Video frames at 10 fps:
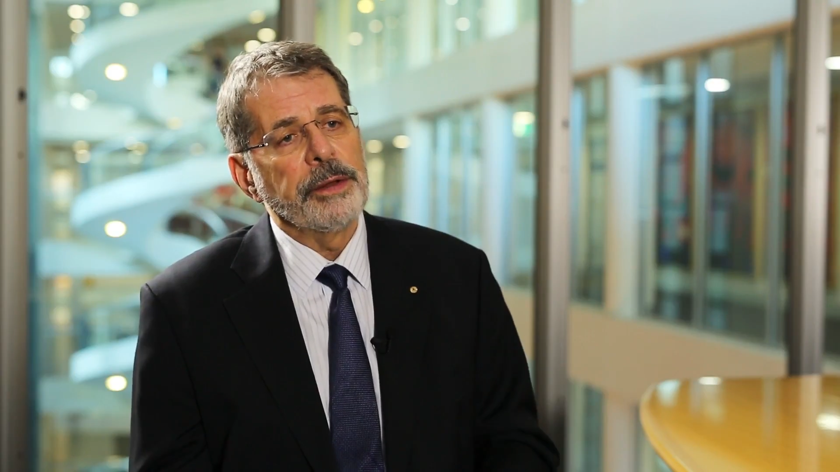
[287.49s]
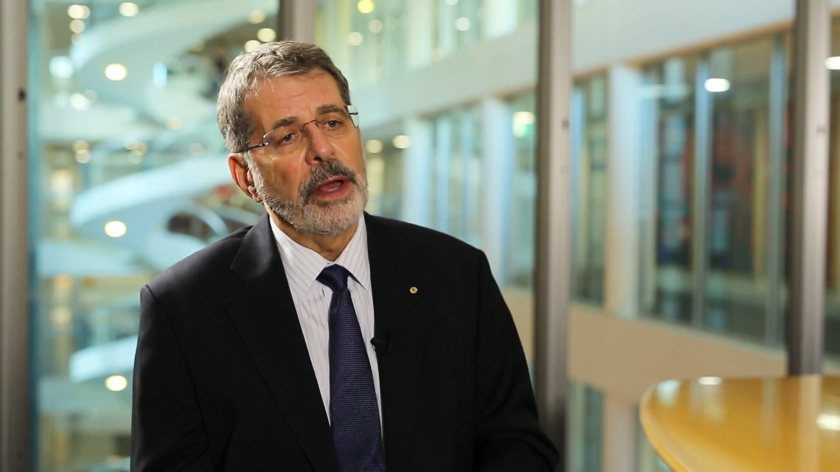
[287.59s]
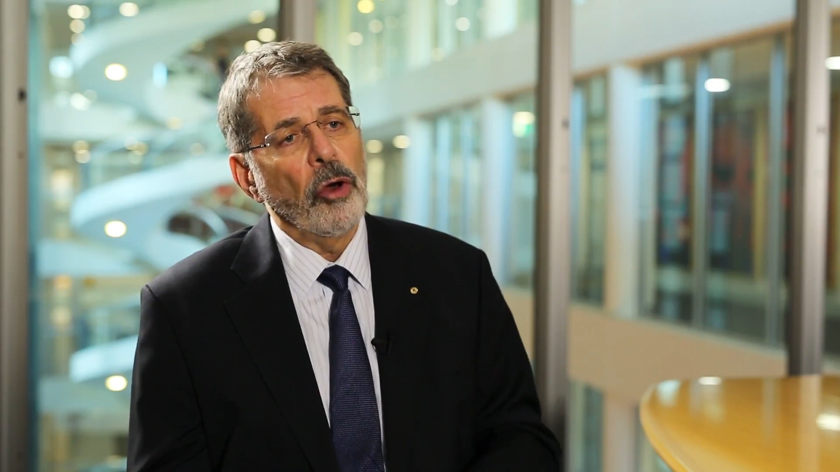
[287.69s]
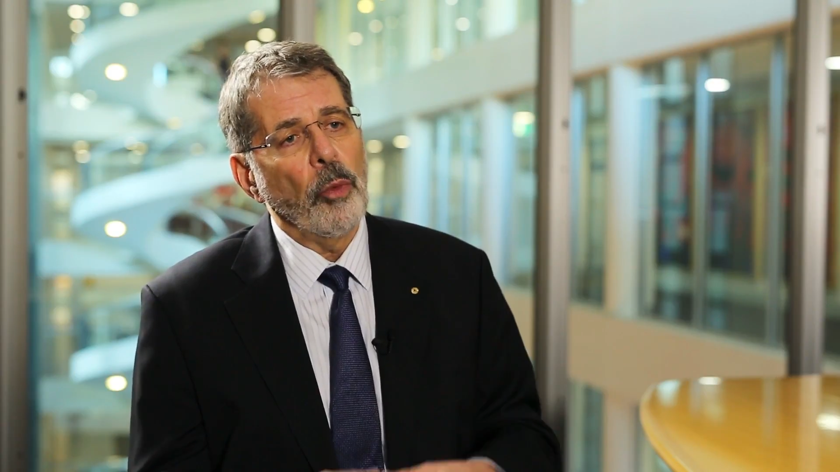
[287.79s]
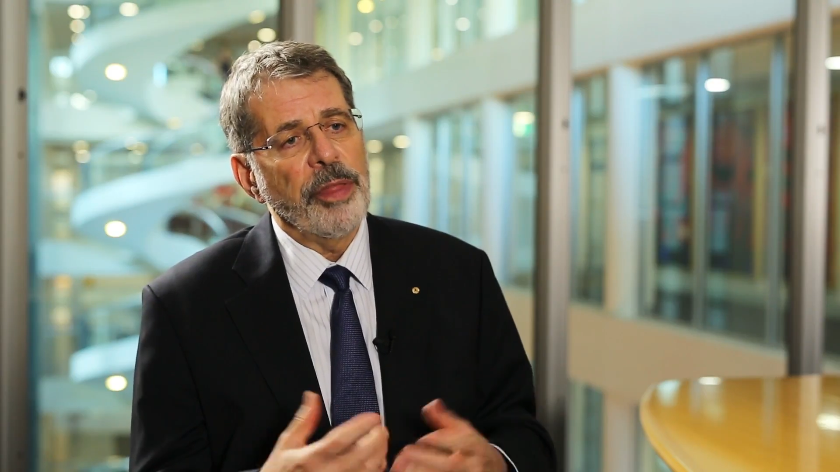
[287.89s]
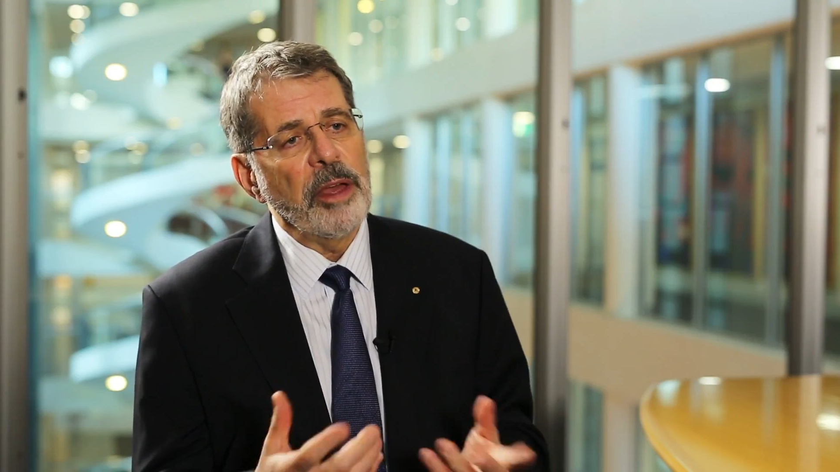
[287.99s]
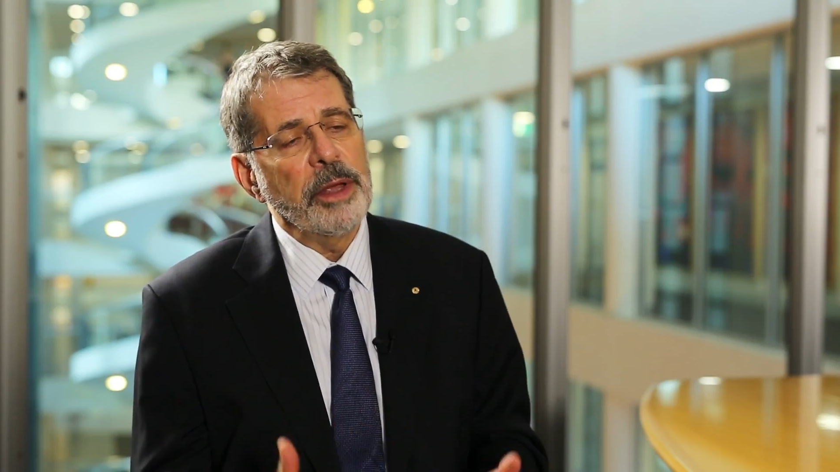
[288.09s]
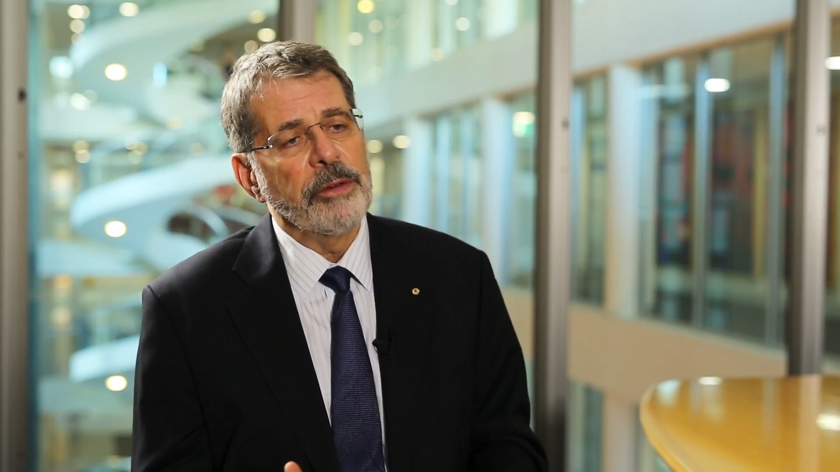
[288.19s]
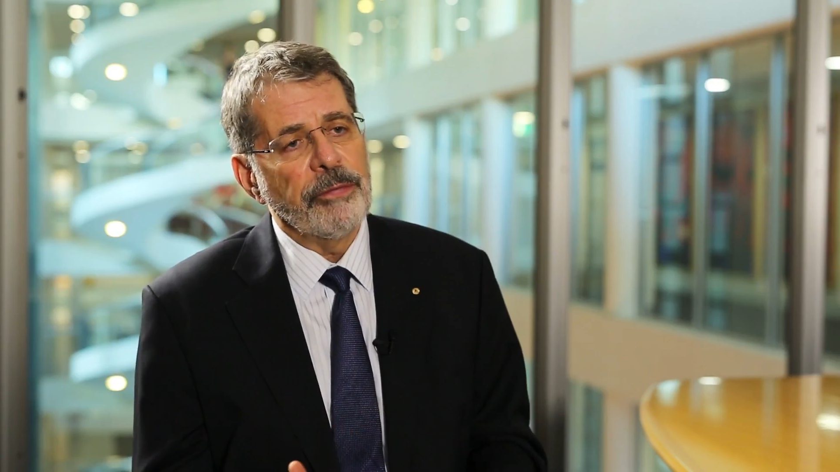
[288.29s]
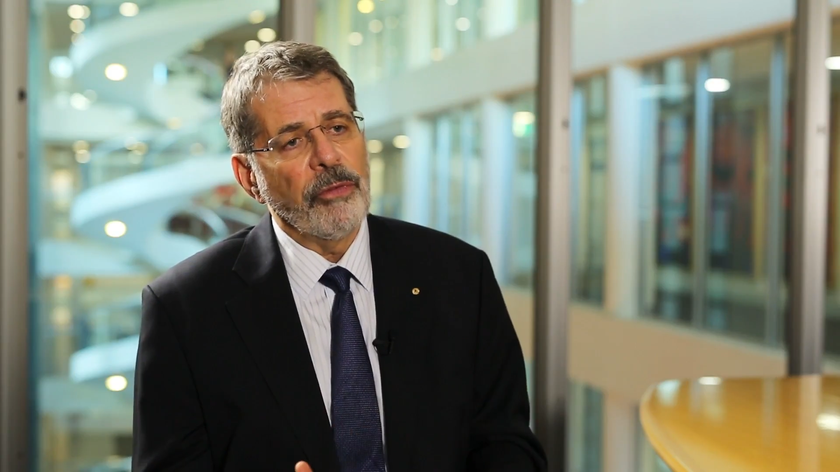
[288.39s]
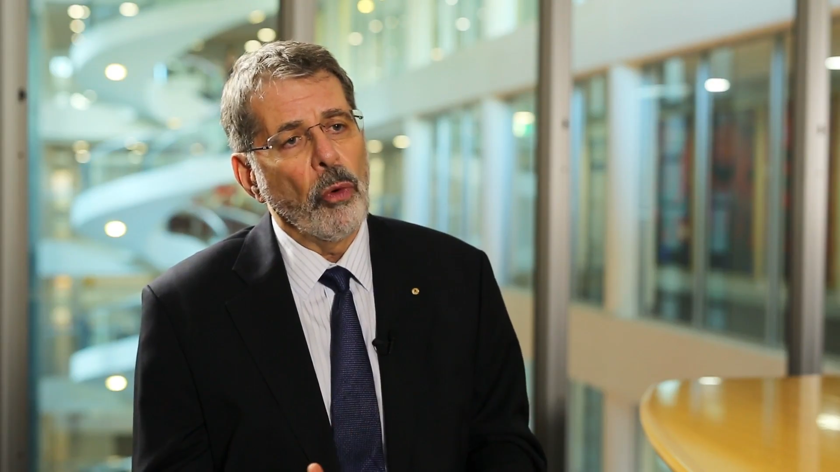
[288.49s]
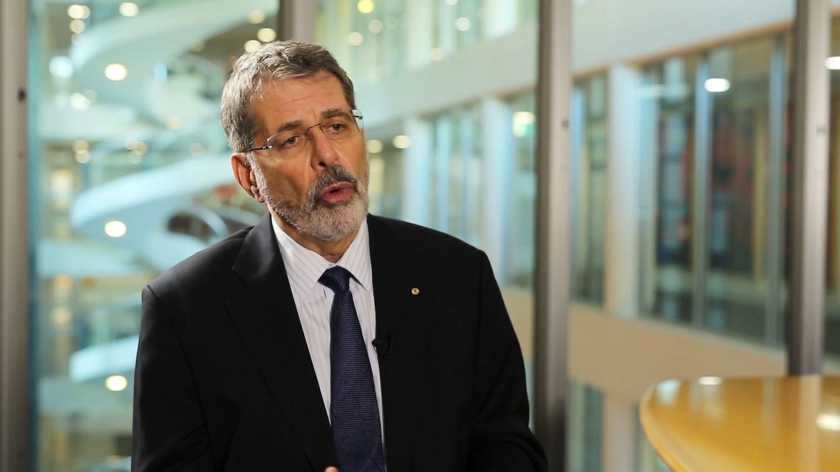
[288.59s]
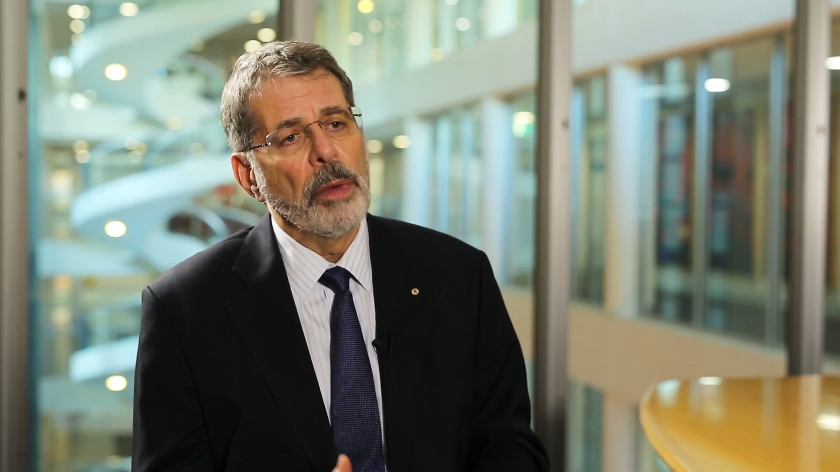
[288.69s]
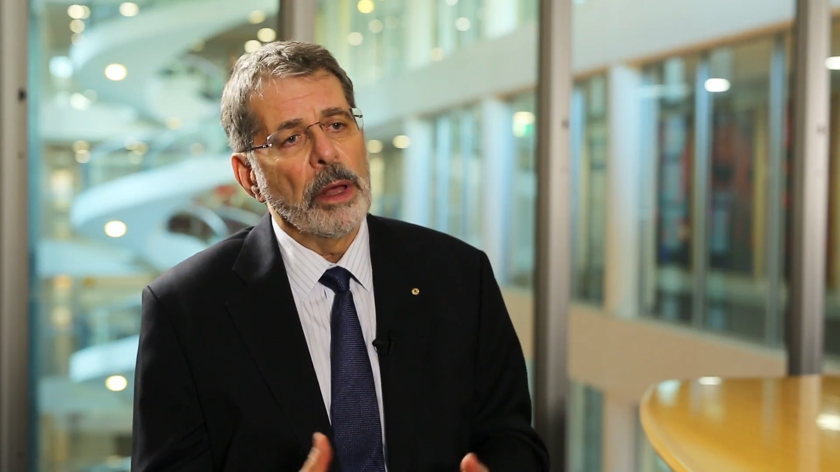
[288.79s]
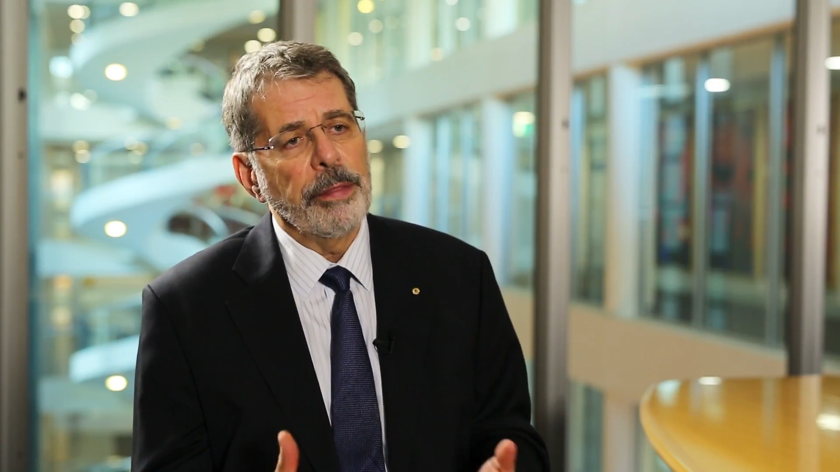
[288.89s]
to help them
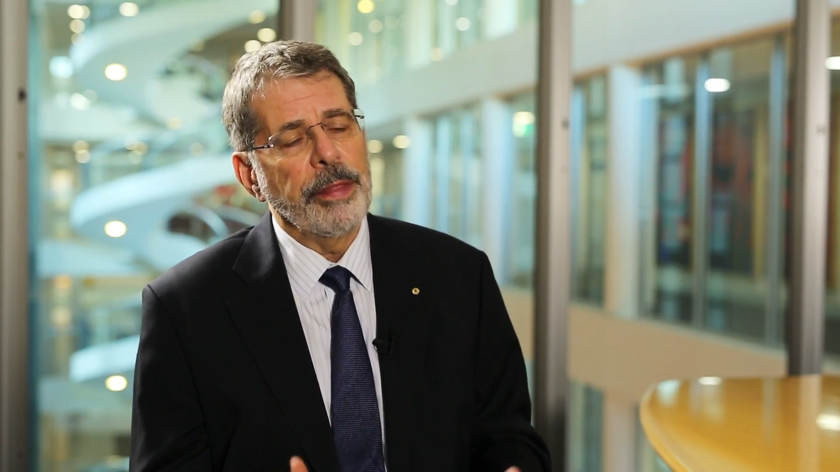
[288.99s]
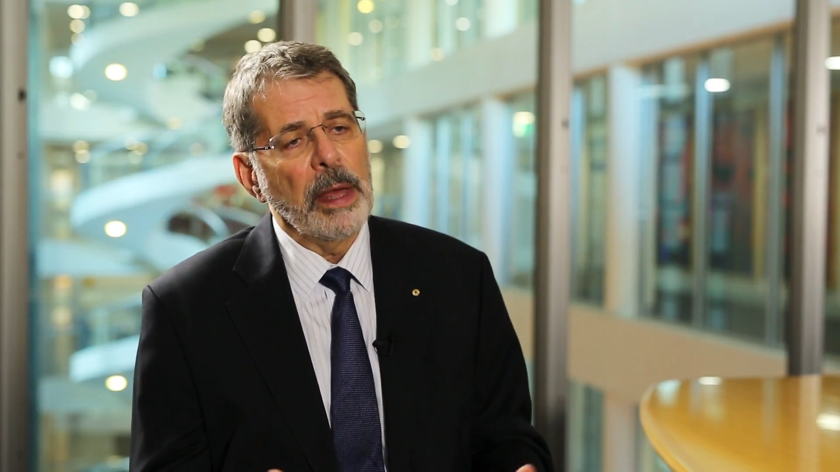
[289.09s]
inform